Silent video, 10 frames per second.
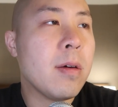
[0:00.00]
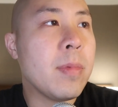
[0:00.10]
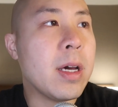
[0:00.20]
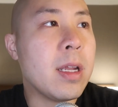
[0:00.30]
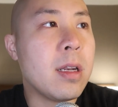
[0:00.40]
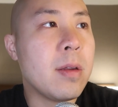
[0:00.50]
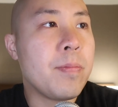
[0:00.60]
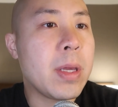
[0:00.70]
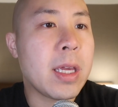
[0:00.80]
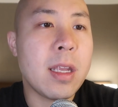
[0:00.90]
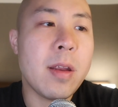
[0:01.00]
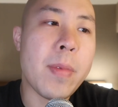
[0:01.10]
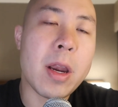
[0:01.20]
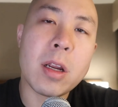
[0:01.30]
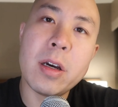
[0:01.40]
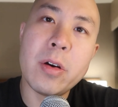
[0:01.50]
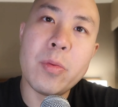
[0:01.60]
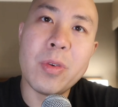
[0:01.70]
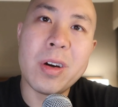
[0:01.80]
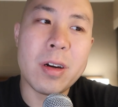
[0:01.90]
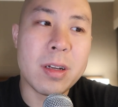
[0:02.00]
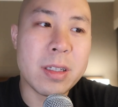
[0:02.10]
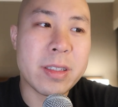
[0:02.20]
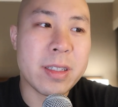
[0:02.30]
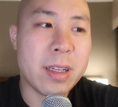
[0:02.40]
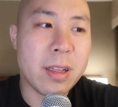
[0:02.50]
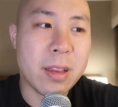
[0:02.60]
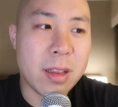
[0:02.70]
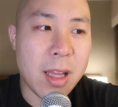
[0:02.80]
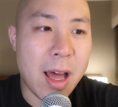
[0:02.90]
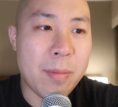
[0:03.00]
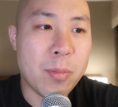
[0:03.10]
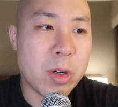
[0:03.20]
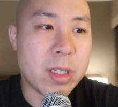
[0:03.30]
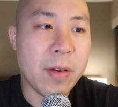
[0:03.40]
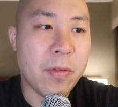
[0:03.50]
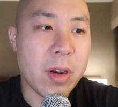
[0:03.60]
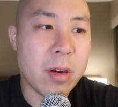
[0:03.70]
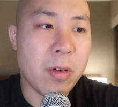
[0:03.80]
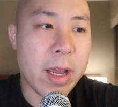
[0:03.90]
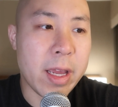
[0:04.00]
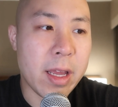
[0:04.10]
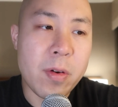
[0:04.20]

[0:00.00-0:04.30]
But being in America where it's a lot more different, right?